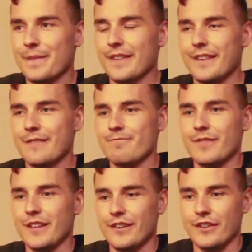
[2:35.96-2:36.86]

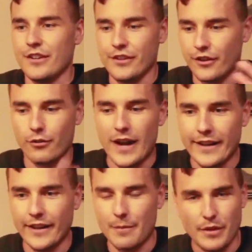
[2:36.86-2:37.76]
You
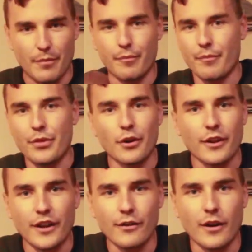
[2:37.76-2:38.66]
grind it up, you throw
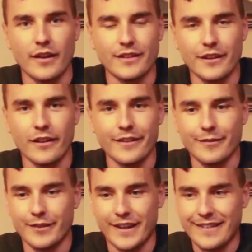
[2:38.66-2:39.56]
it into a little
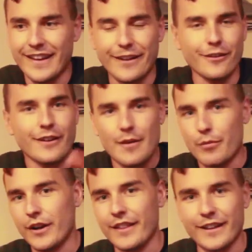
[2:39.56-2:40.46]
container,
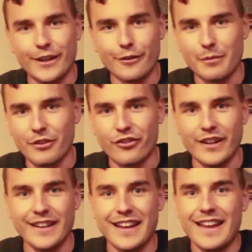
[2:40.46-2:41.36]
put it in the Keurig
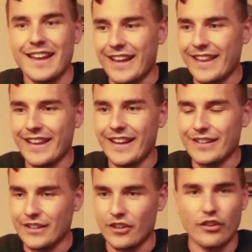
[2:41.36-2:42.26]
machine, and
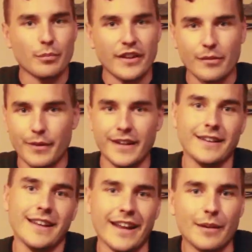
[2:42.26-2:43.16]
then you just press a
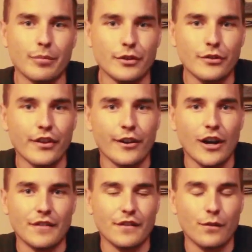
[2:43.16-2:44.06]
button and it brews the
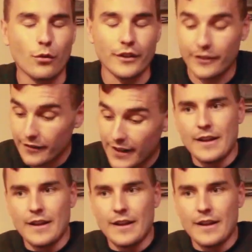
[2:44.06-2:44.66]
coffee for you.